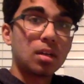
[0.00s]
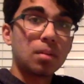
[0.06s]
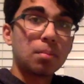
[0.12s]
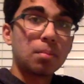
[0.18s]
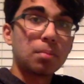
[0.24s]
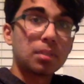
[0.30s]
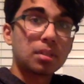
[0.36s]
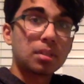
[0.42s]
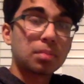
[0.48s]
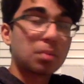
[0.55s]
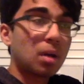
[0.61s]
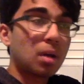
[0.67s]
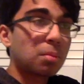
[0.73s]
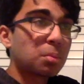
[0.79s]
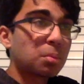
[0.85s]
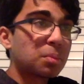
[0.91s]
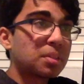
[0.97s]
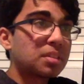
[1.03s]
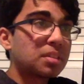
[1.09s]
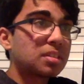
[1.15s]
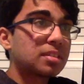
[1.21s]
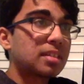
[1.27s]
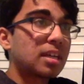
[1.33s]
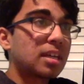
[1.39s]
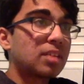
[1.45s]
But the problem
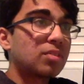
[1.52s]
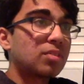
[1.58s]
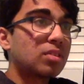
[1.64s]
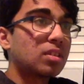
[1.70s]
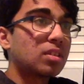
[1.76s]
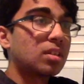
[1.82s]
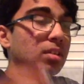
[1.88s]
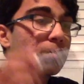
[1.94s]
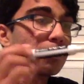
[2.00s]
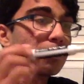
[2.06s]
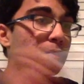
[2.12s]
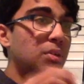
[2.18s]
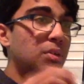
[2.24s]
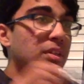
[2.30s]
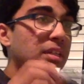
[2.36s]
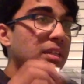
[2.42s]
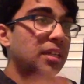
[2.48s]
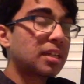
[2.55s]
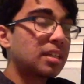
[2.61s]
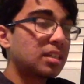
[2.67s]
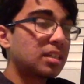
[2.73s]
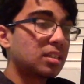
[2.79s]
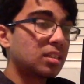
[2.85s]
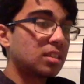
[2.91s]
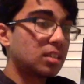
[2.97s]
is that putting
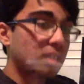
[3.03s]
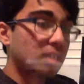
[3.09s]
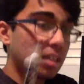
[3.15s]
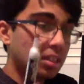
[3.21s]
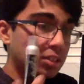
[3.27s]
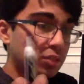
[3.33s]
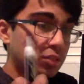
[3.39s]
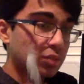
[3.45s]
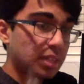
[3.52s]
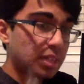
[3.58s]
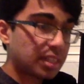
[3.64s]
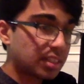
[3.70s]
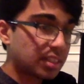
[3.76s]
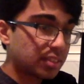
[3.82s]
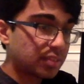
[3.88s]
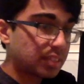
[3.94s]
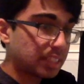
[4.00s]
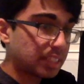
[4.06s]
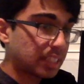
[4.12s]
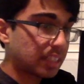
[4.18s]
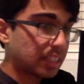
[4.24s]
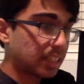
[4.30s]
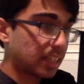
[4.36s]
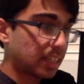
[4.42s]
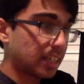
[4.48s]
in a strand of
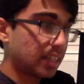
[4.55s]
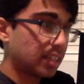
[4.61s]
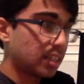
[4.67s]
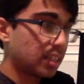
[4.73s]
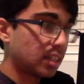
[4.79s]
DNA